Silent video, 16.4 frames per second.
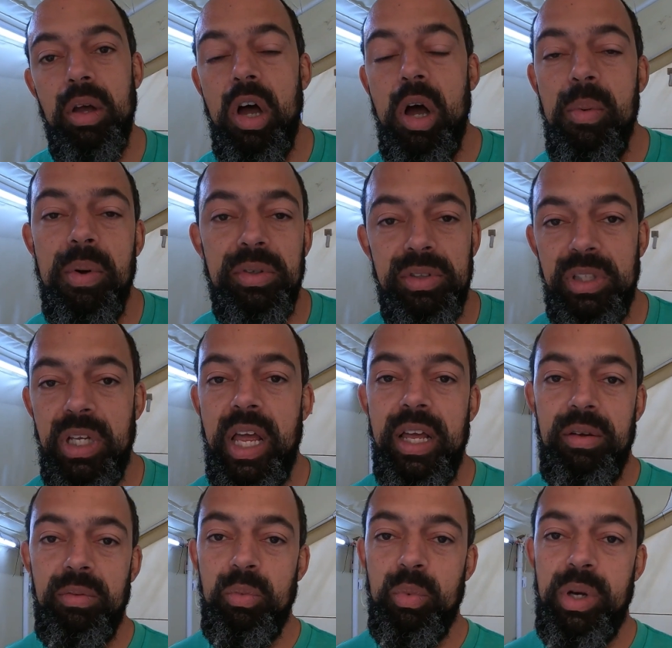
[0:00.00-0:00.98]
almost
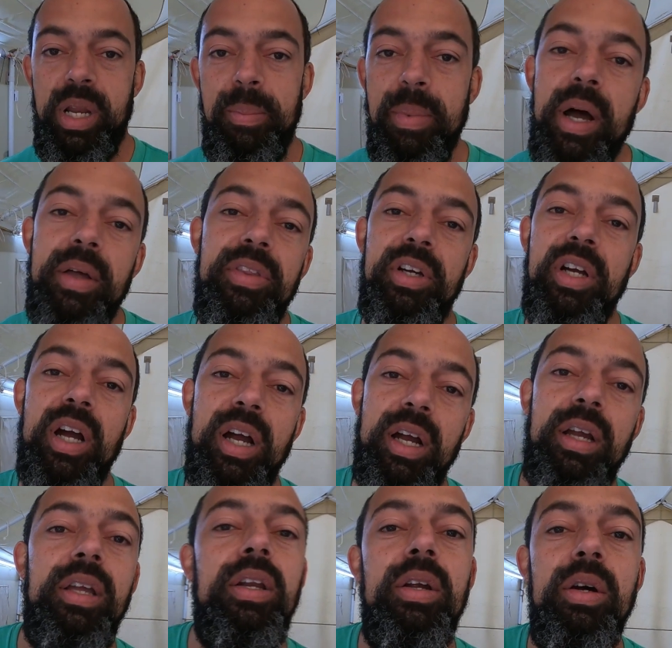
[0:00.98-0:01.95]
when I bought the
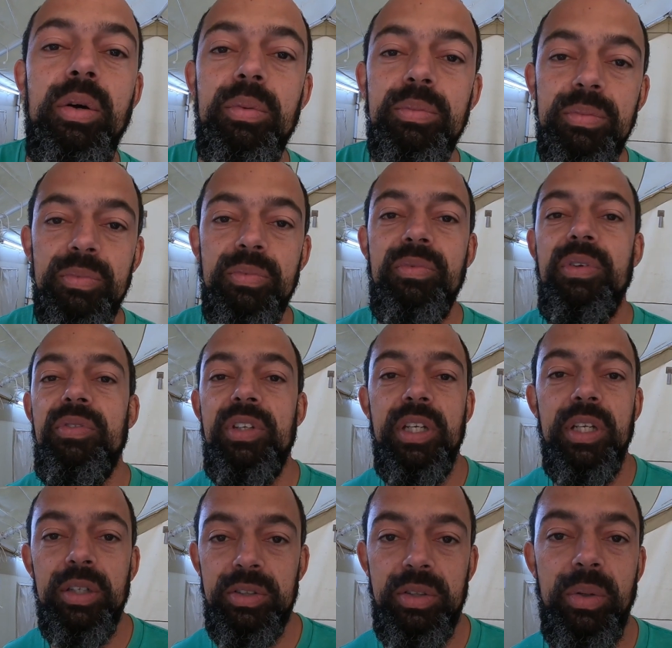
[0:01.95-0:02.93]
car,
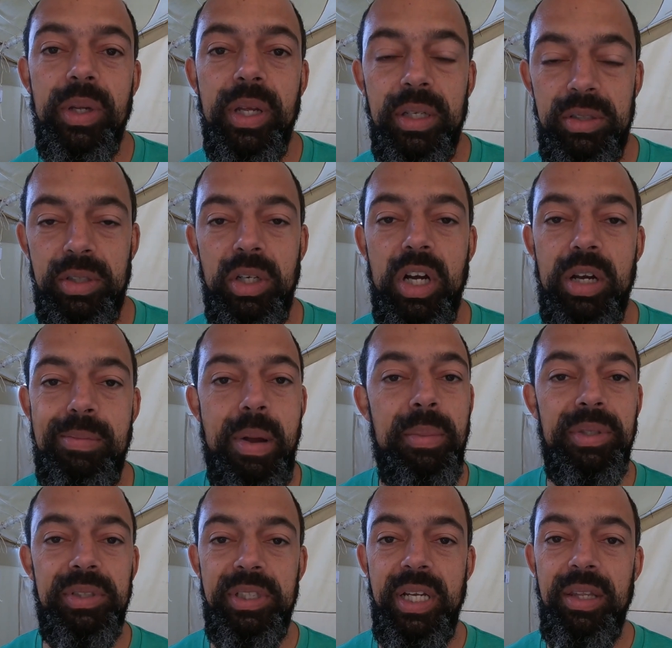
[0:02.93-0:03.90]
15 or so years ago, I
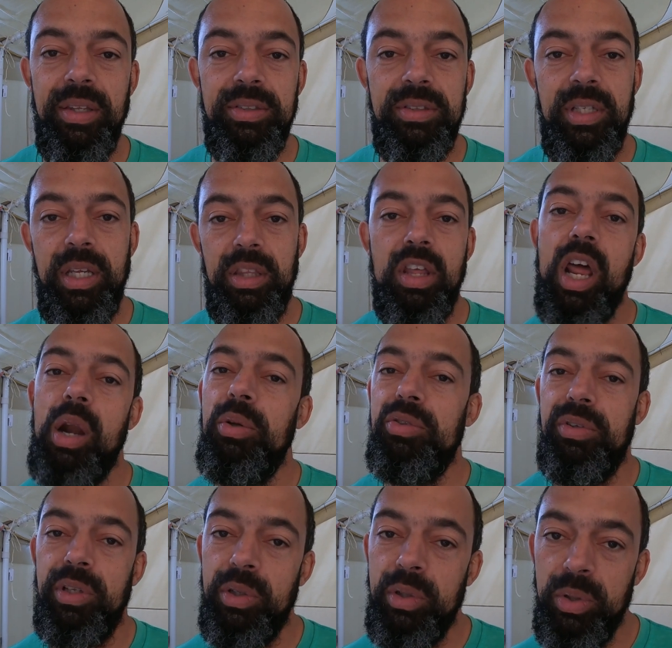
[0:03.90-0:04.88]
remember seeing this thing and thought it
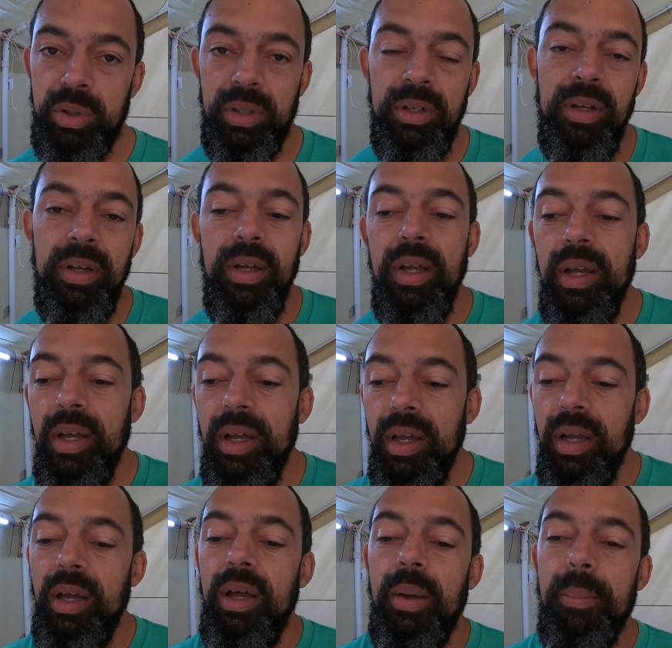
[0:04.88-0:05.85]
was really cool,
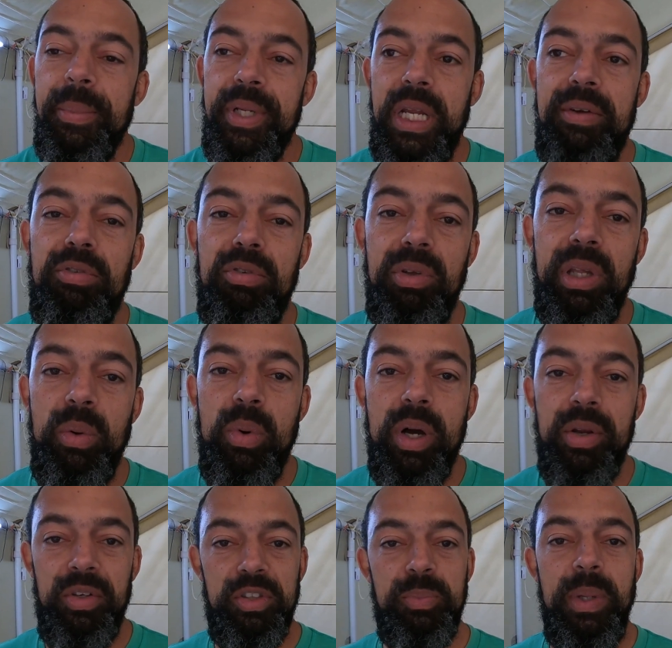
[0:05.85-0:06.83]
but never really
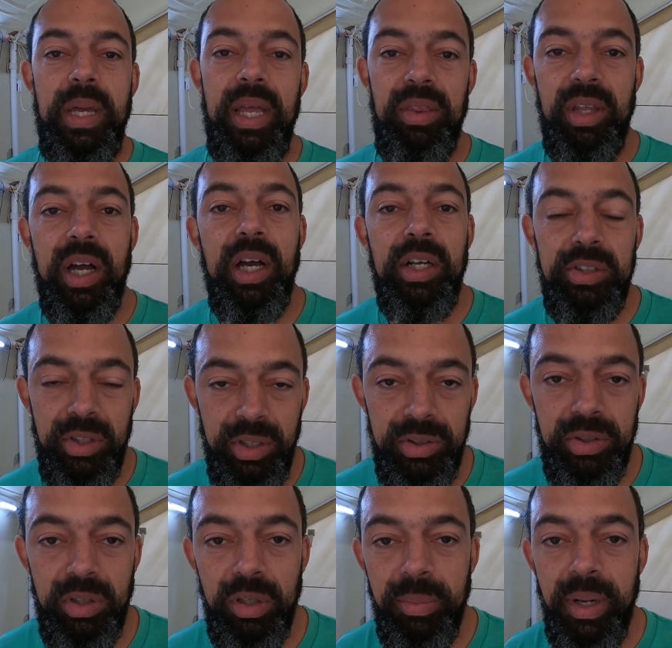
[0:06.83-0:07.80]
wanted to spend the $100
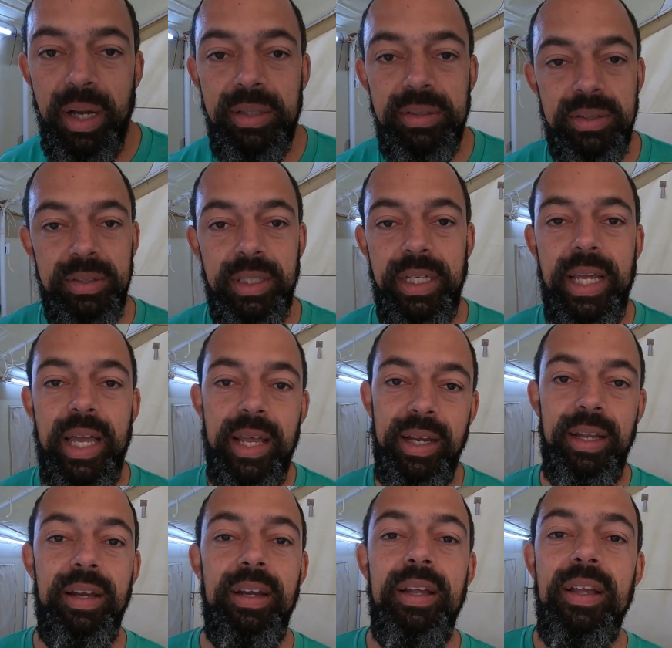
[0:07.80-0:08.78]
or so to
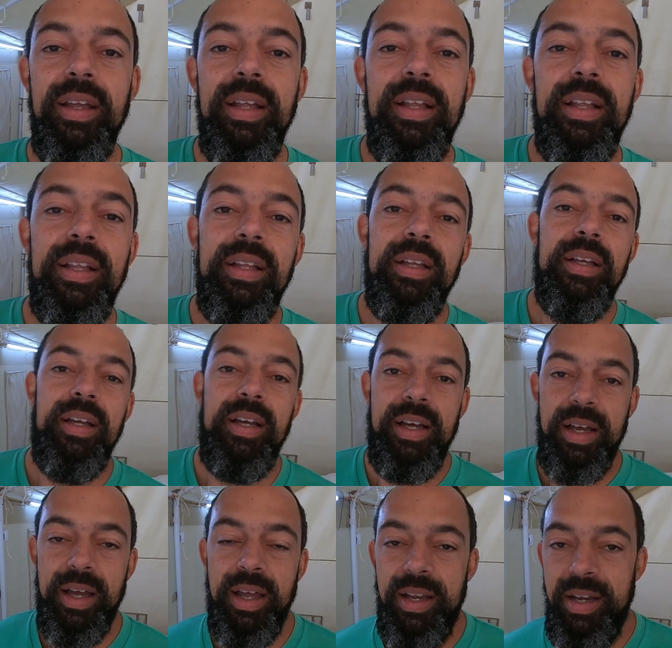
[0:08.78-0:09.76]
get it.
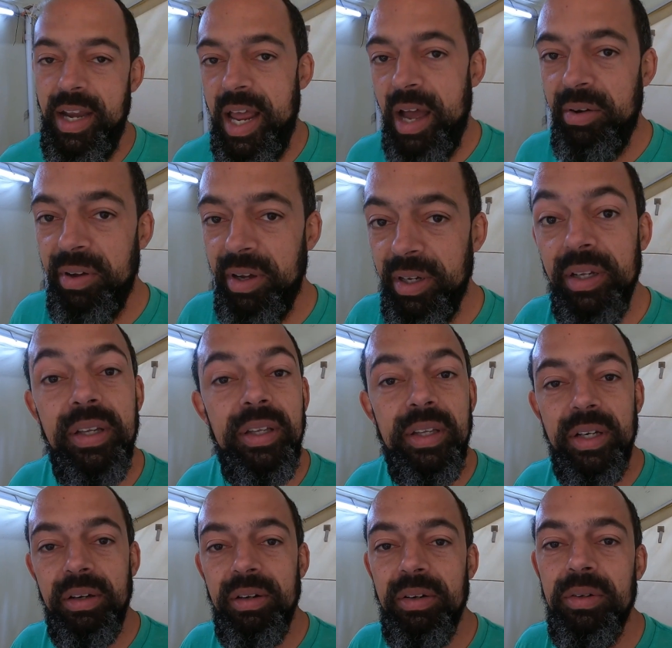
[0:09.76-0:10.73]
Now I,
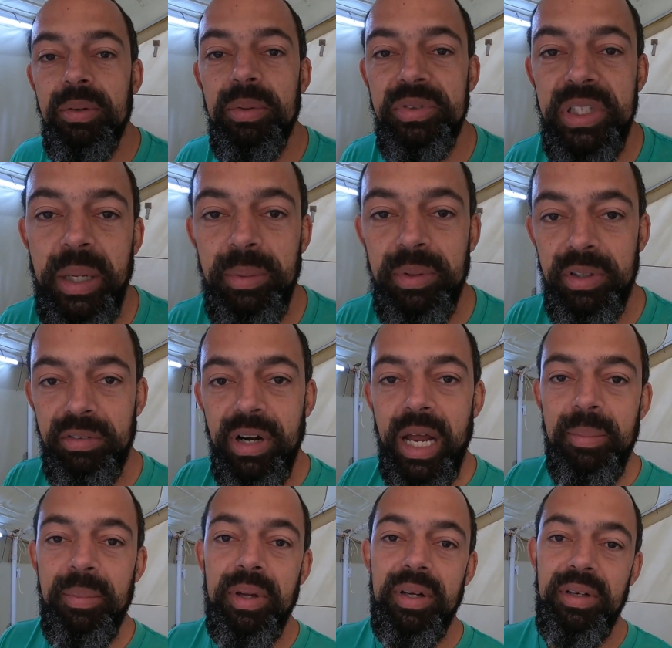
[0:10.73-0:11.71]
was able to
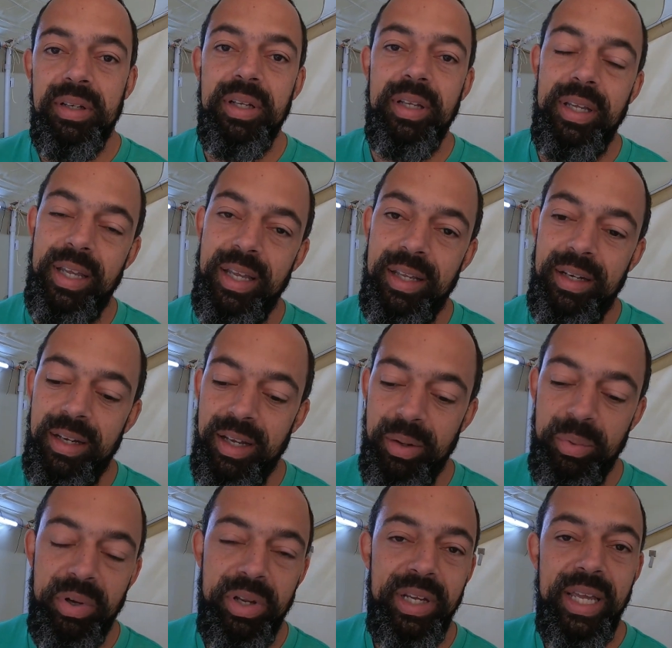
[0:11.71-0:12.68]
grab it, and
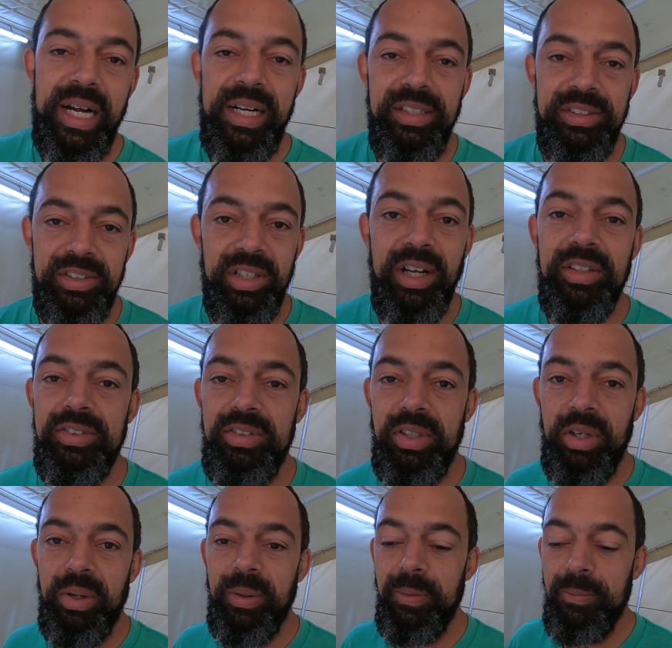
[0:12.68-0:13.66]
we're gonna get it installed.
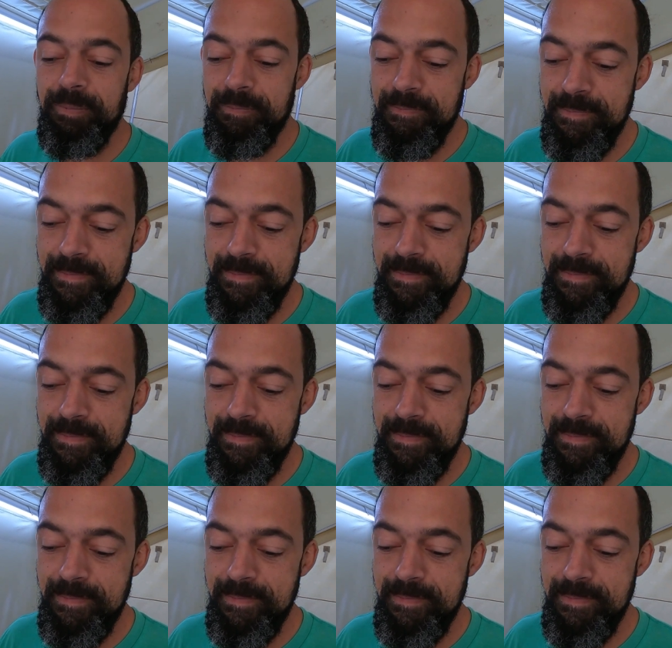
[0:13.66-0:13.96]
So